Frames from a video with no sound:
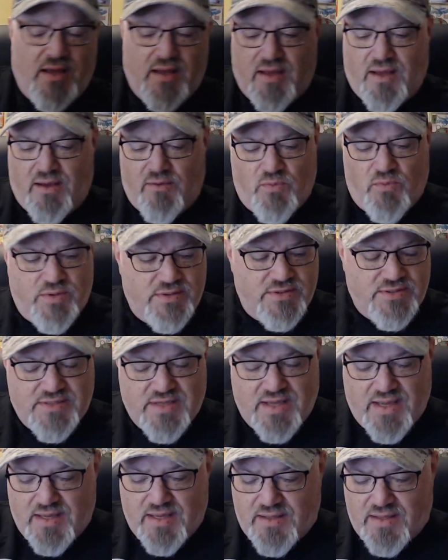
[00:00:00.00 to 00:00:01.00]
I want to
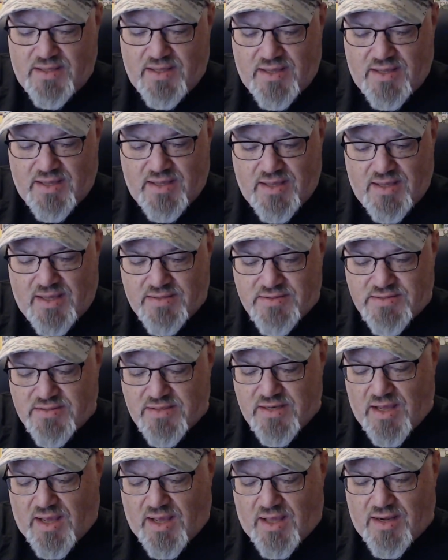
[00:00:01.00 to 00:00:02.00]
say it's
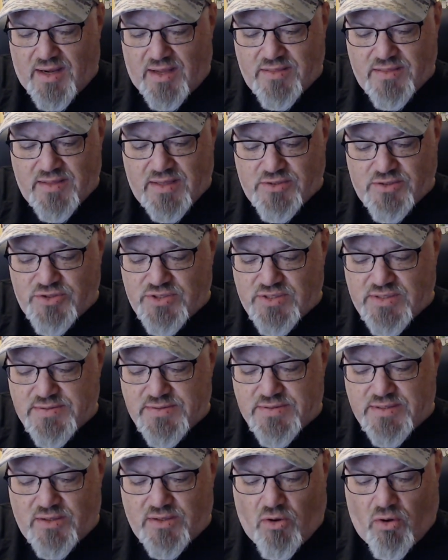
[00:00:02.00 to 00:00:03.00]
not. I think
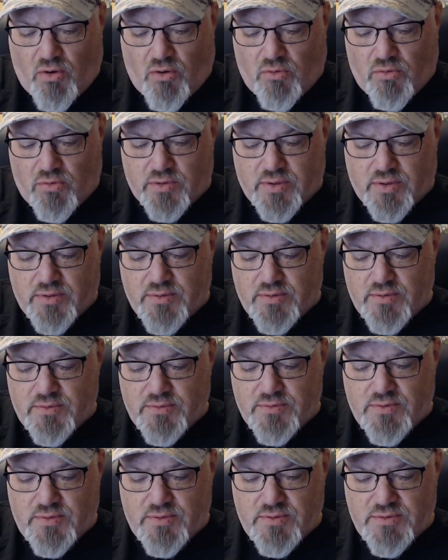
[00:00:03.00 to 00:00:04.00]
she's in Hulk.
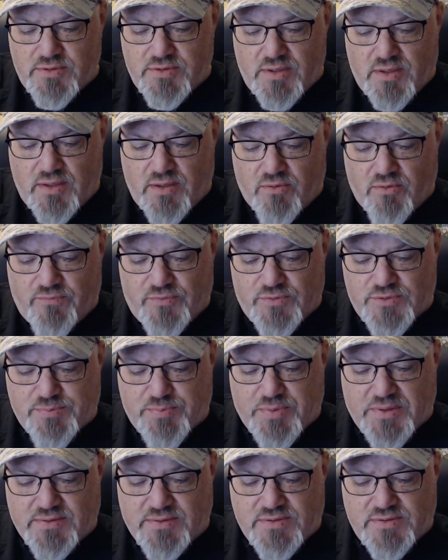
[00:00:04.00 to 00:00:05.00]
Her first
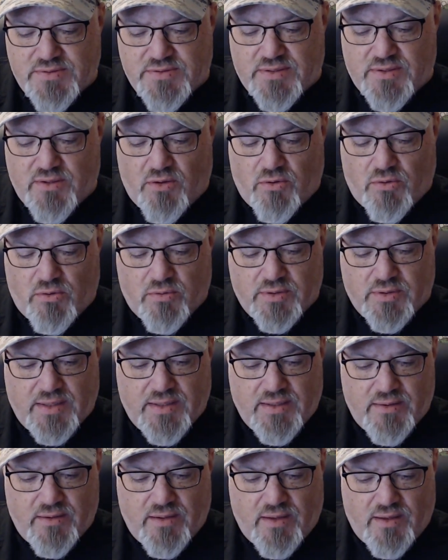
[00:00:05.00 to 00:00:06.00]
appearance is in Hulk,
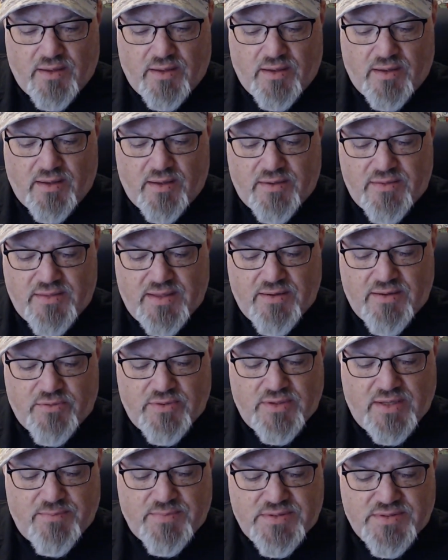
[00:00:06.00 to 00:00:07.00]
and I think her
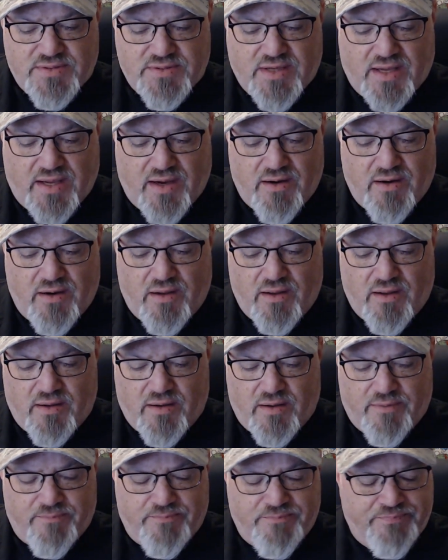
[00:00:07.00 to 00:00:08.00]
name is
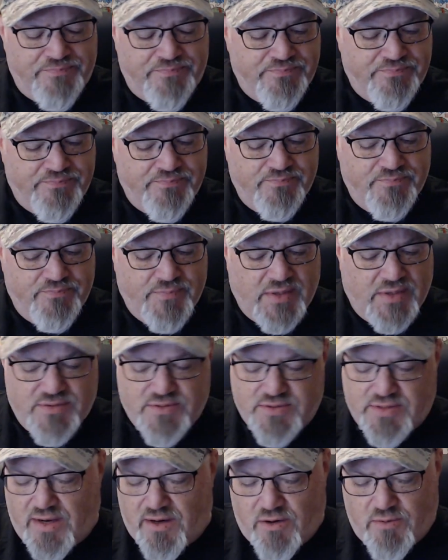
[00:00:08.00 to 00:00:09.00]
Scarab
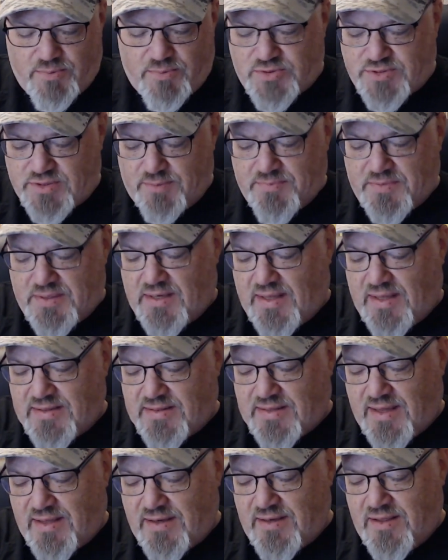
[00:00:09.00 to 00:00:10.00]
or something like
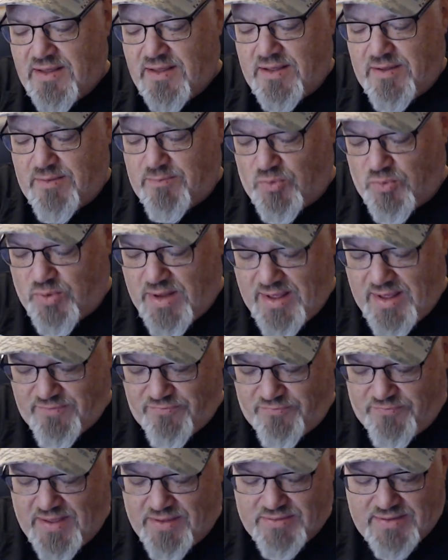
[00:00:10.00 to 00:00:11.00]
that. But what I
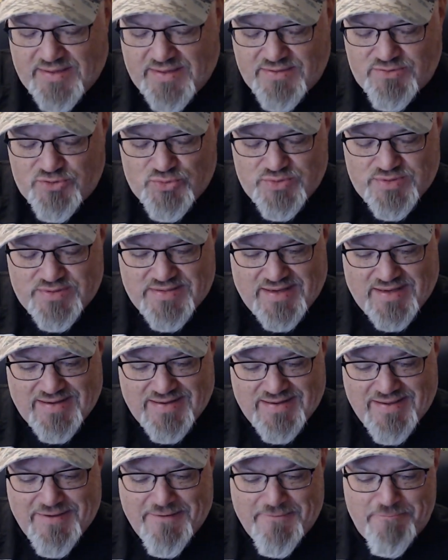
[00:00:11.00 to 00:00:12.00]
found
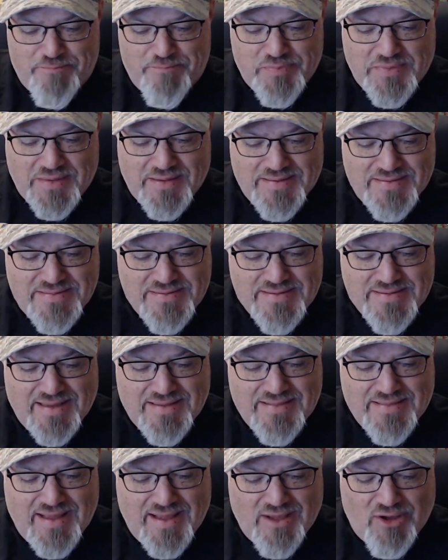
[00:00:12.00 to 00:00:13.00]
interesting is
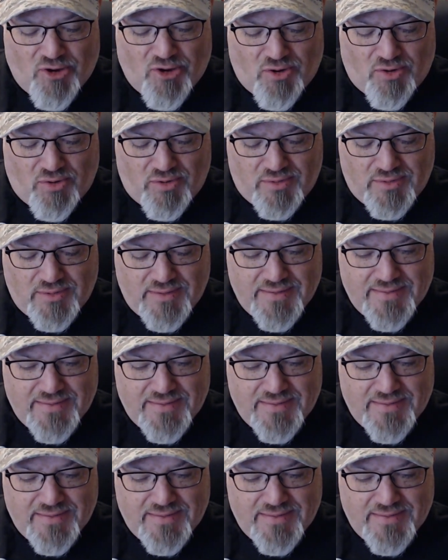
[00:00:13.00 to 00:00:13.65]
that they all